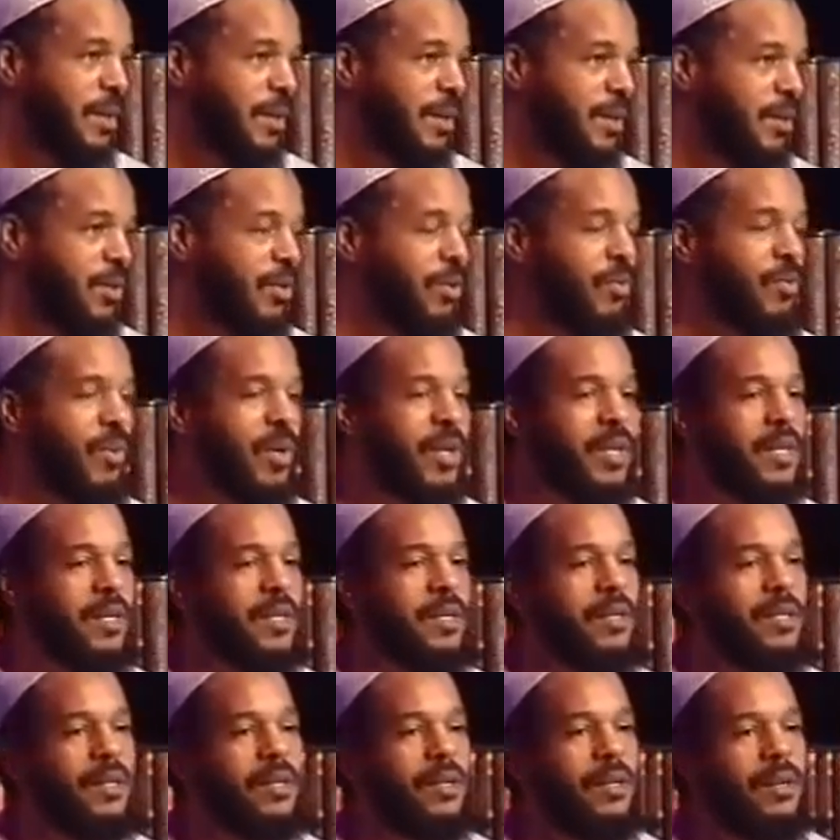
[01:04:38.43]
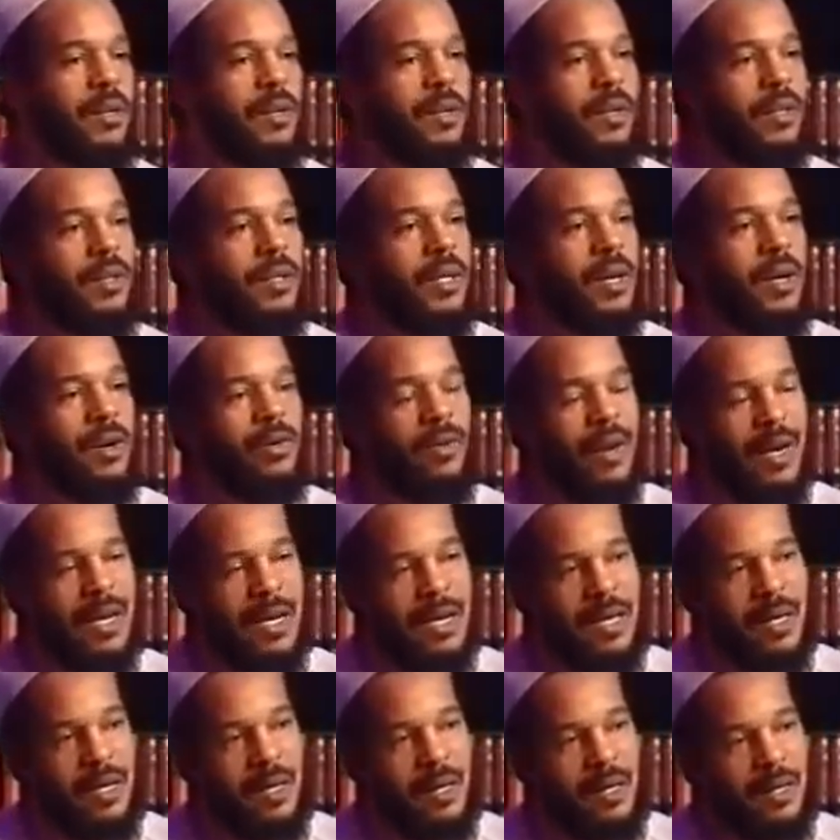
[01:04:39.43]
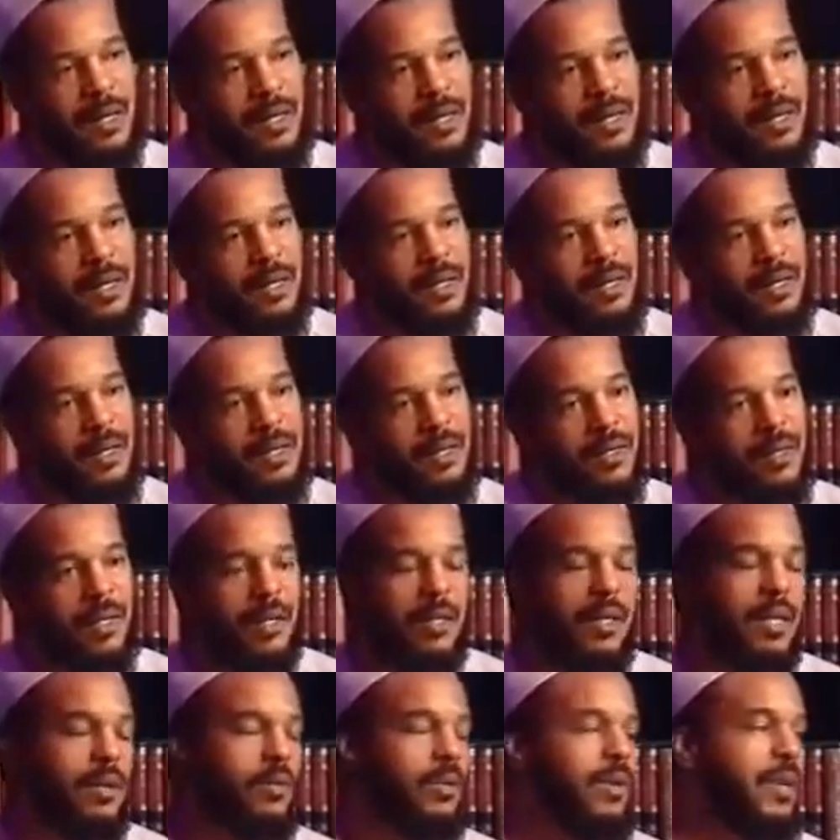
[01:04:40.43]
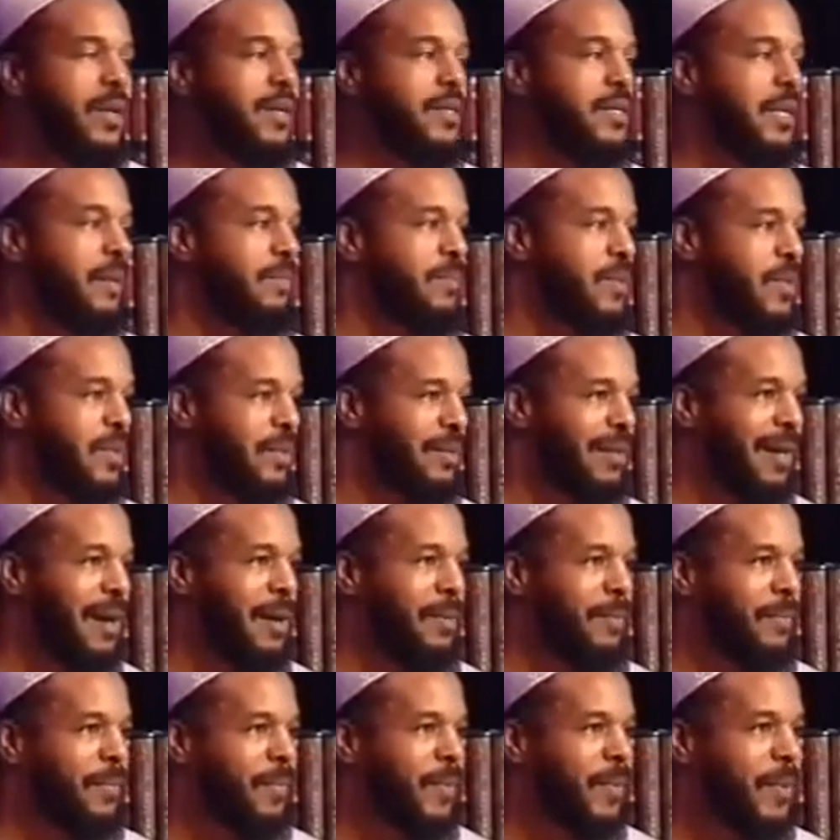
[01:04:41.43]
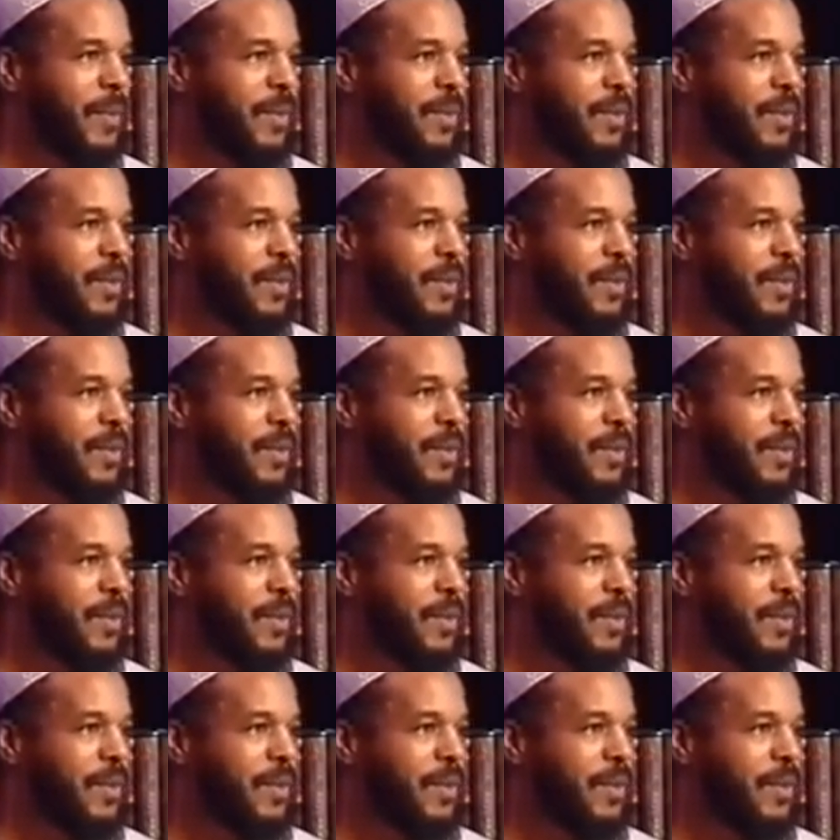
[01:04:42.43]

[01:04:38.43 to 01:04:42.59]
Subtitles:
You know, when they're ready, then they will accept Islam.